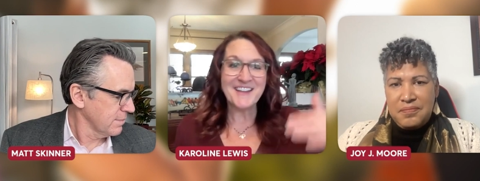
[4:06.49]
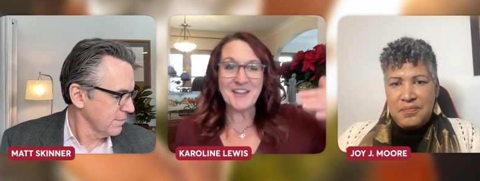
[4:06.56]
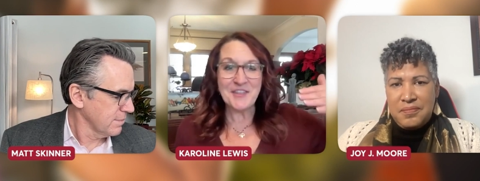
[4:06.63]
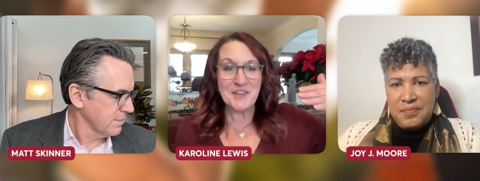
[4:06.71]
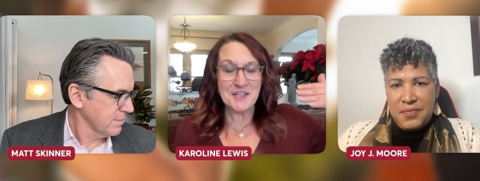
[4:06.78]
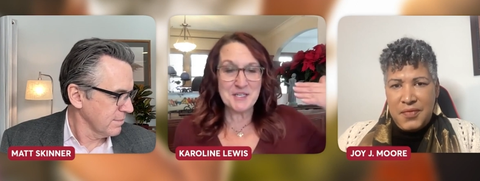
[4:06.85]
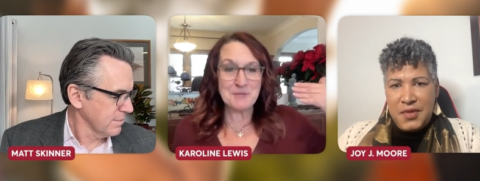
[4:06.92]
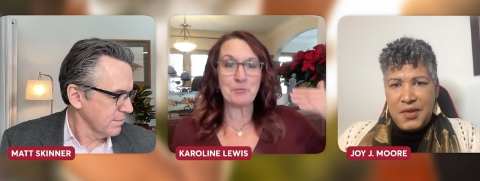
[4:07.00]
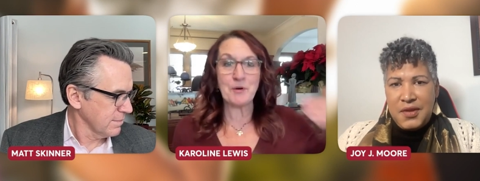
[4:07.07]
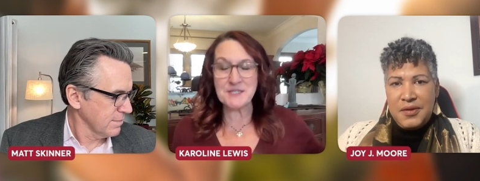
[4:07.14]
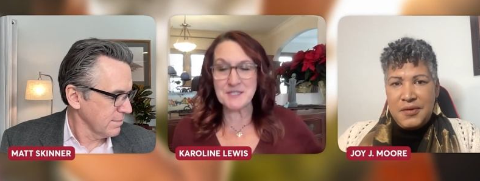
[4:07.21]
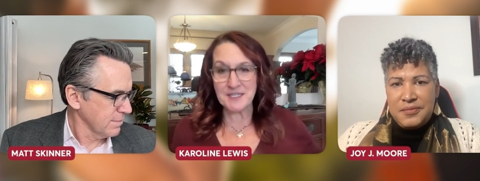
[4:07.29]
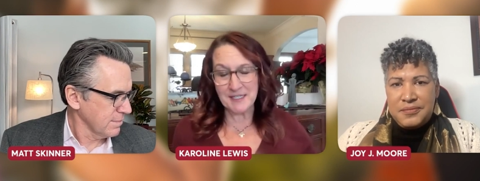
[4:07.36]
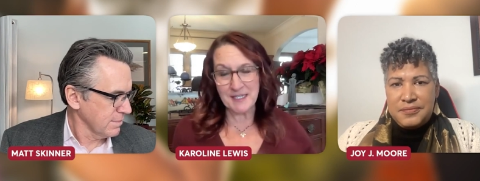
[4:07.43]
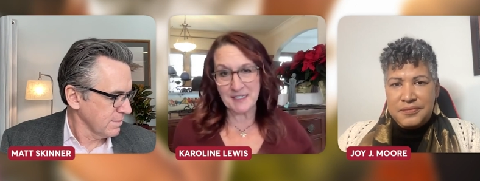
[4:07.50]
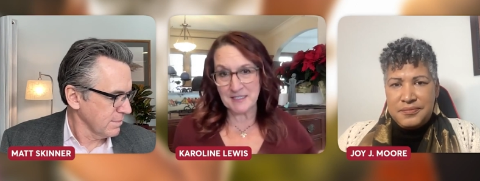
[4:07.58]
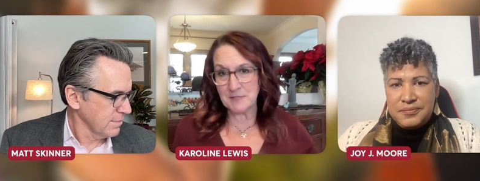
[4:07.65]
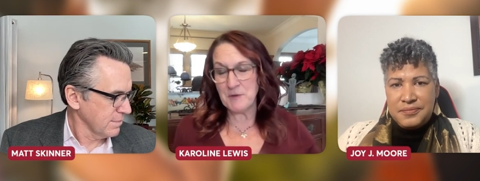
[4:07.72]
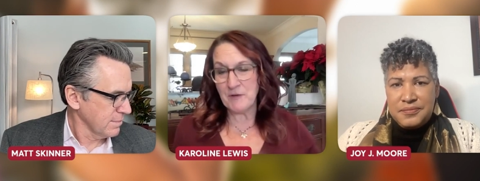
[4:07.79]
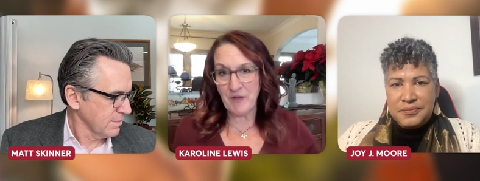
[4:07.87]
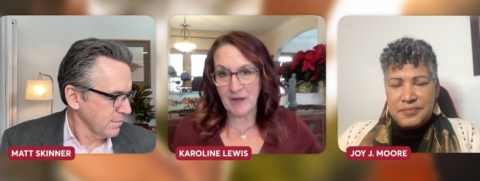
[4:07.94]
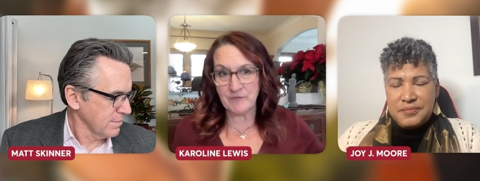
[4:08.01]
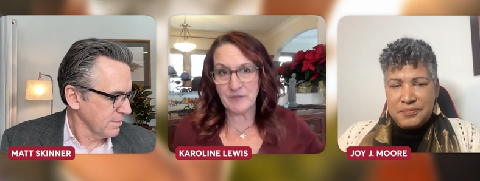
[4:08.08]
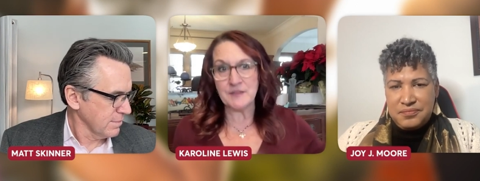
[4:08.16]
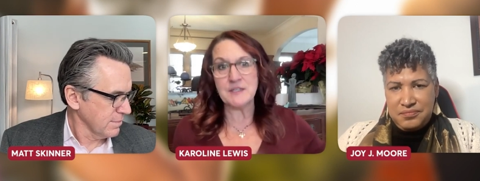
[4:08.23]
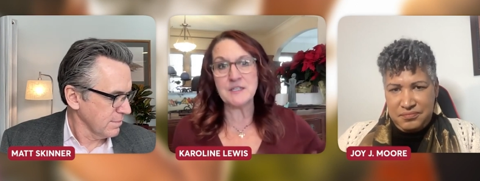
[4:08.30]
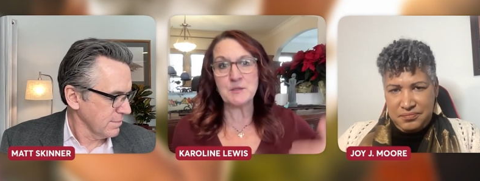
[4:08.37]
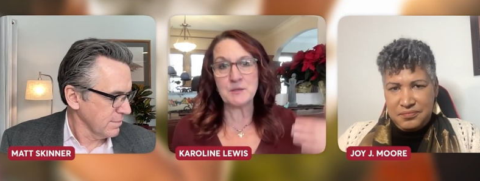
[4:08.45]
Speaker 1: this present kingdom of heaven,
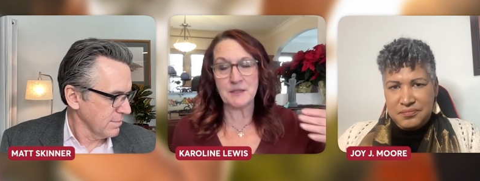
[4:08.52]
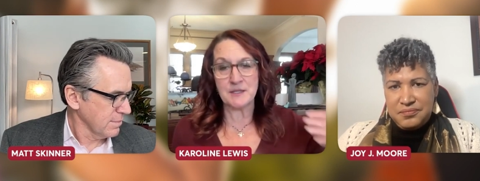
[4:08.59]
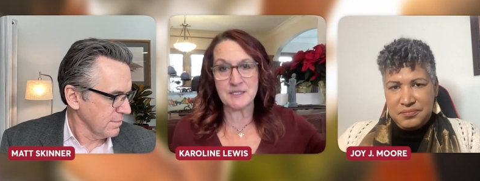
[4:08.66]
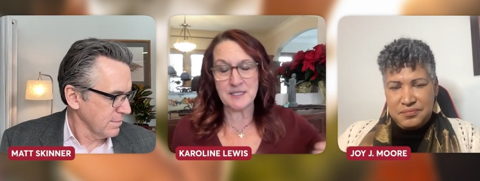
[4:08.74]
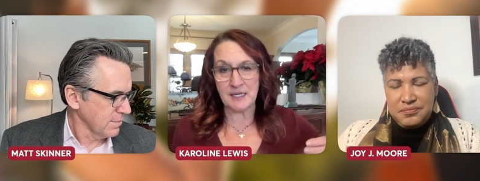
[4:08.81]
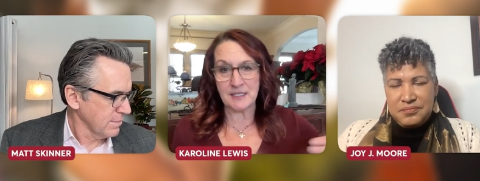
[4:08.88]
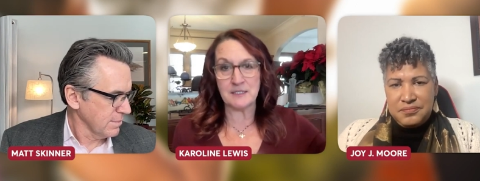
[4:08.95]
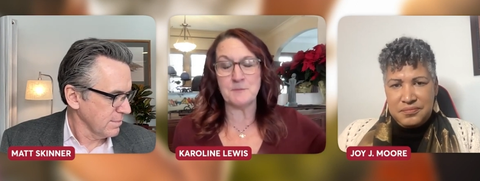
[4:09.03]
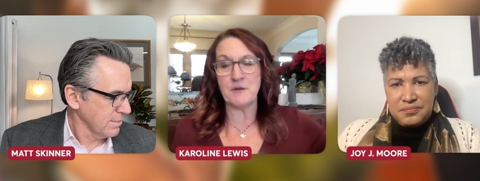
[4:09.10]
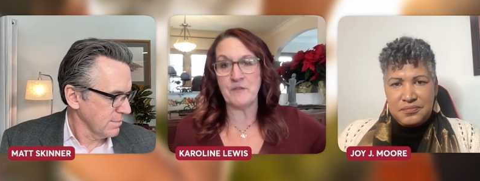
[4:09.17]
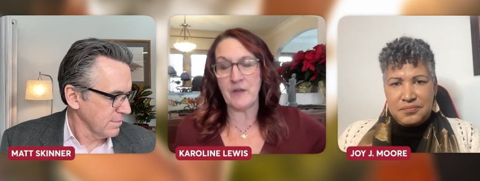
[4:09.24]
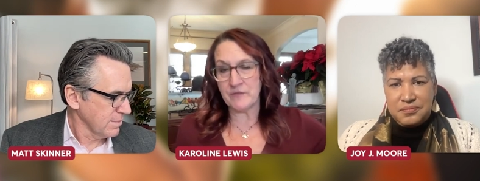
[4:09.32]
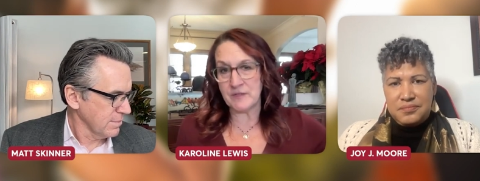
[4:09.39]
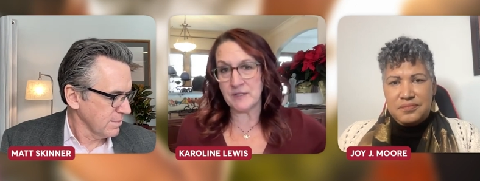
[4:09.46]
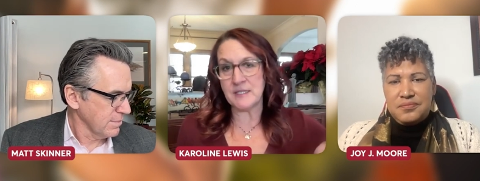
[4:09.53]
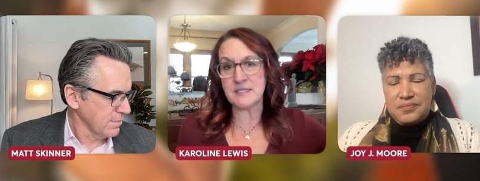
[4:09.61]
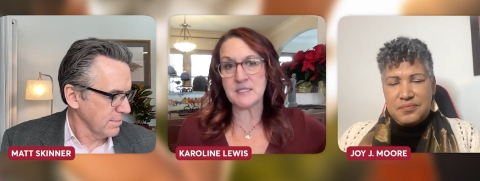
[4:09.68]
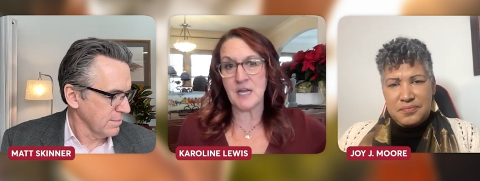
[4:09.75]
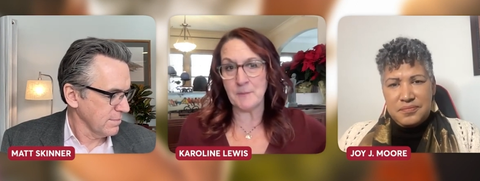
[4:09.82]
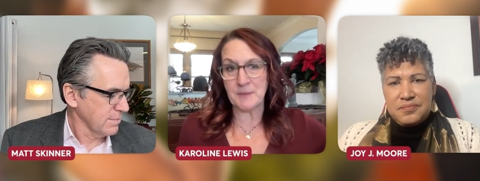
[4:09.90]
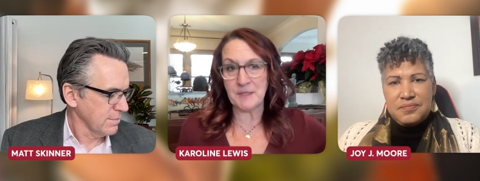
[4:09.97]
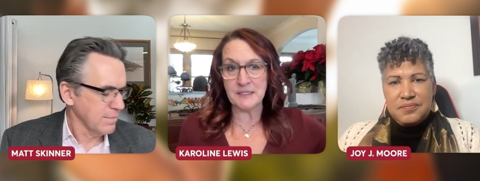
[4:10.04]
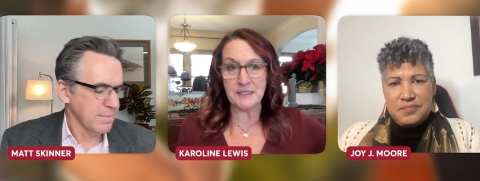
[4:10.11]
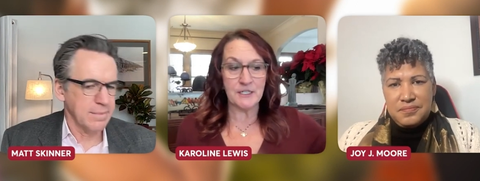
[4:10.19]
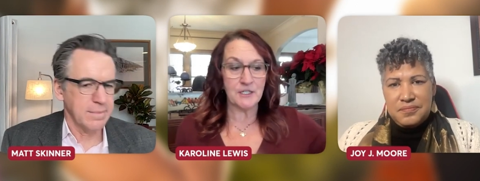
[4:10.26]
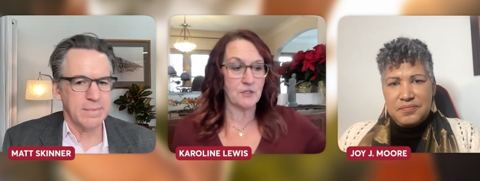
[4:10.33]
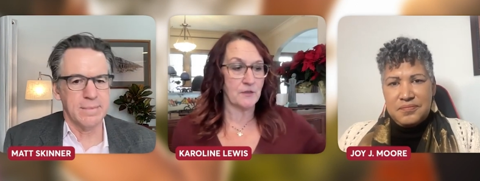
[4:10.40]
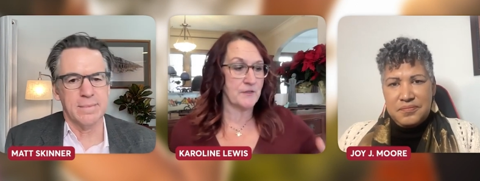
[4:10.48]
this, this kingdom of heaven that's coming
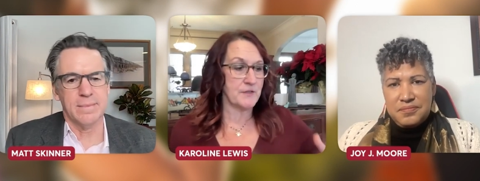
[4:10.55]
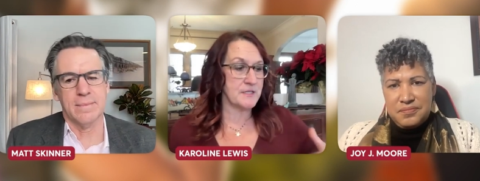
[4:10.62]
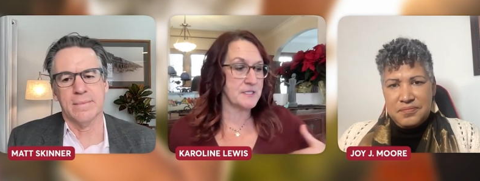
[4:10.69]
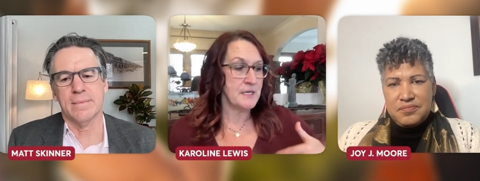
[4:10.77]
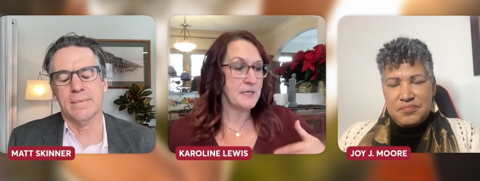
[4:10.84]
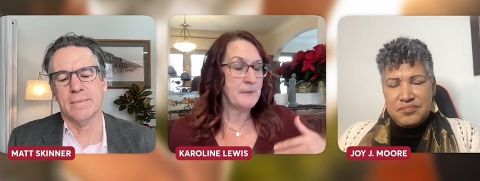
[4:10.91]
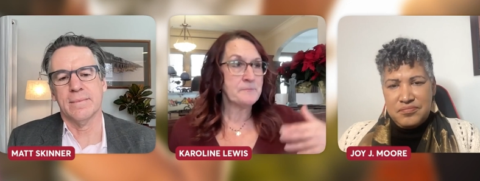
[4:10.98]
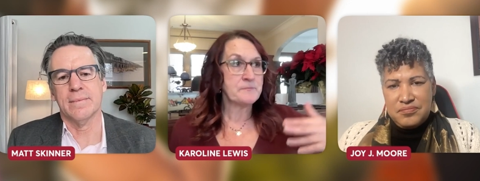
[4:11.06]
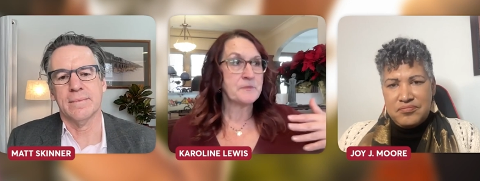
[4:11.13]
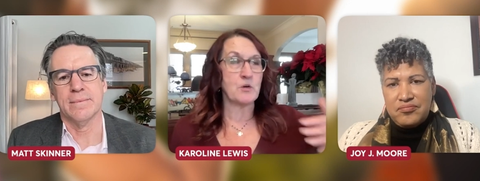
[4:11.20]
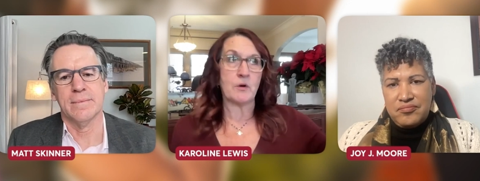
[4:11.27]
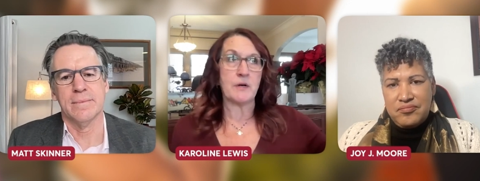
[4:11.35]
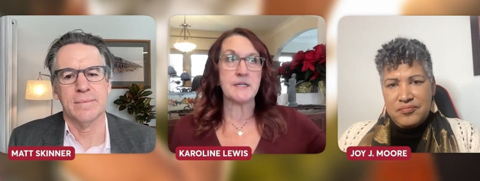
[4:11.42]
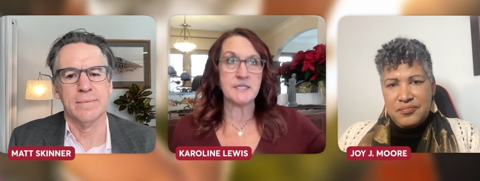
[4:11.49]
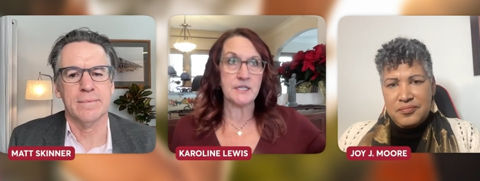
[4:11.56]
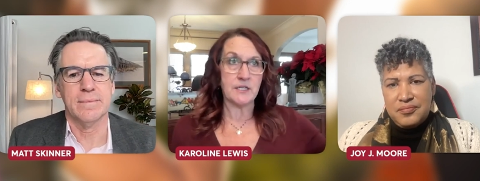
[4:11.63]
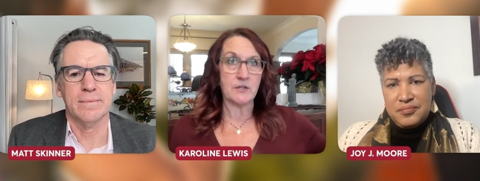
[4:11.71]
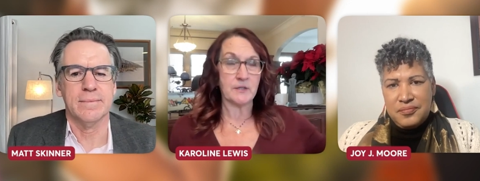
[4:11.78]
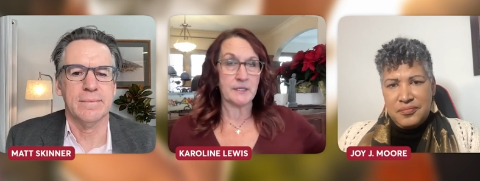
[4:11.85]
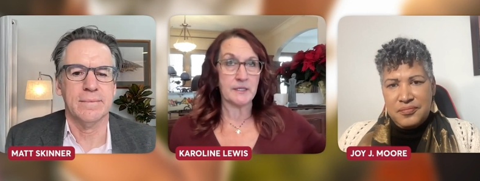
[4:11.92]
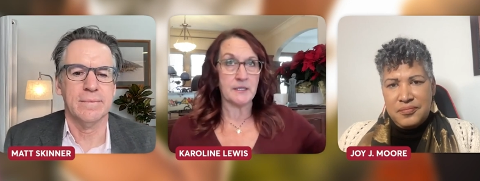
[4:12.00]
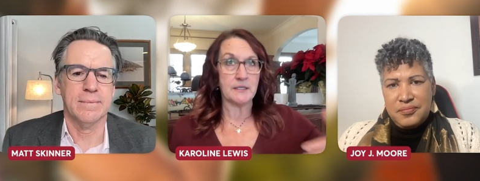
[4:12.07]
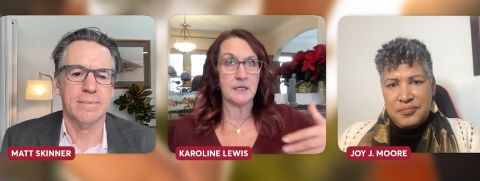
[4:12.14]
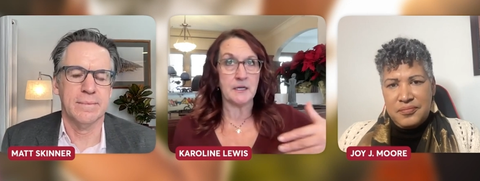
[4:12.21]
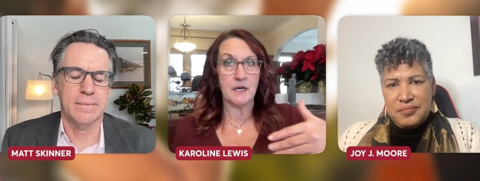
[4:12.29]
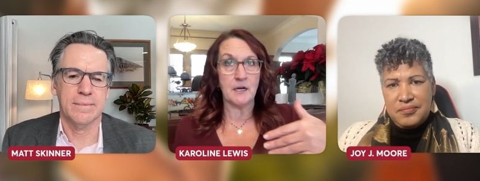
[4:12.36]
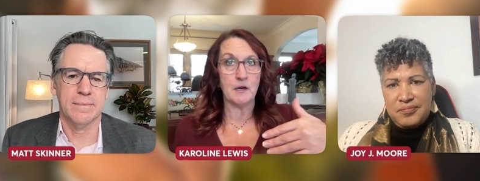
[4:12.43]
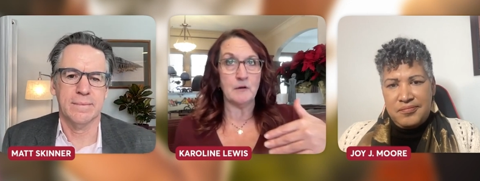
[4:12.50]
near, this criterion
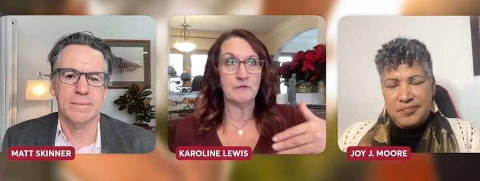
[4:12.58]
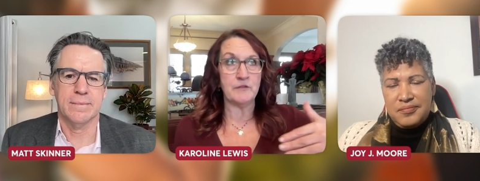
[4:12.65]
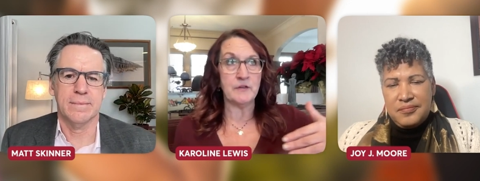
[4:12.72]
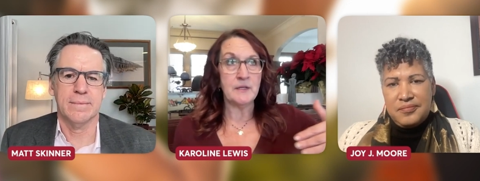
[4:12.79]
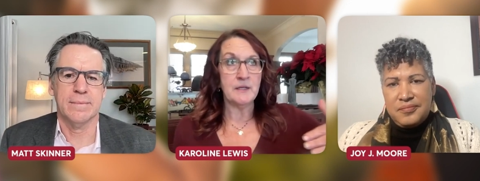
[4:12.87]
of,